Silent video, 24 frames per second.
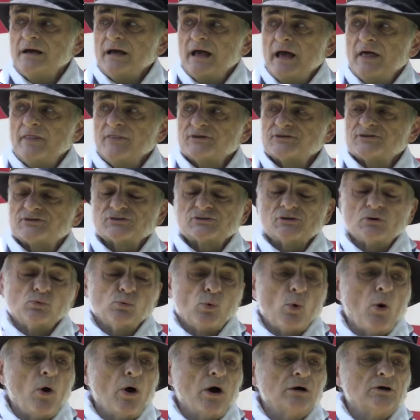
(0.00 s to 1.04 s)
and this is the
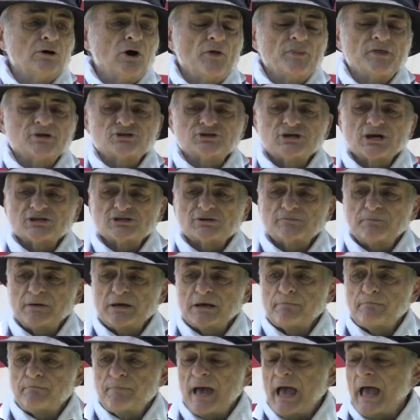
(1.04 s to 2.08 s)
War on the
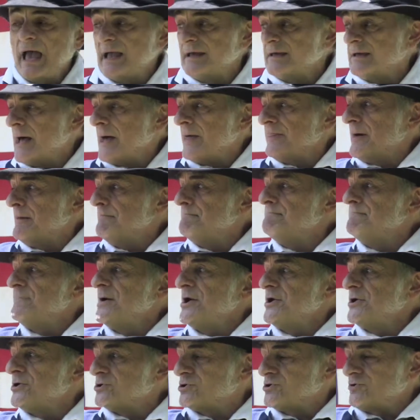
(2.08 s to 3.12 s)
Chesapeake Bay, the
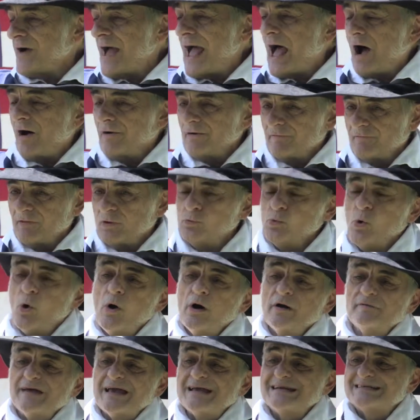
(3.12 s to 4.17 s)
middle ground of the
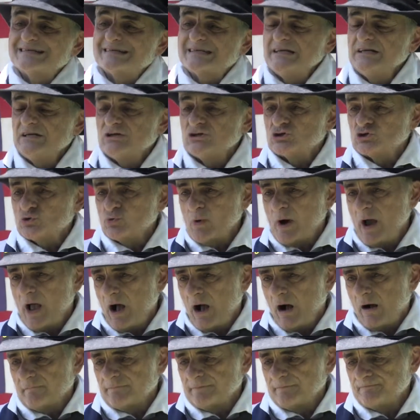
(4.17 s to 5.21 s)
War of
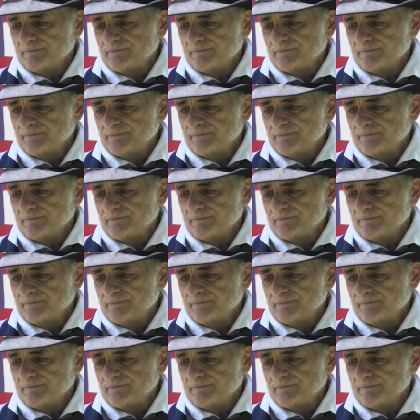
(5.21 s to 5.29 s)
1812.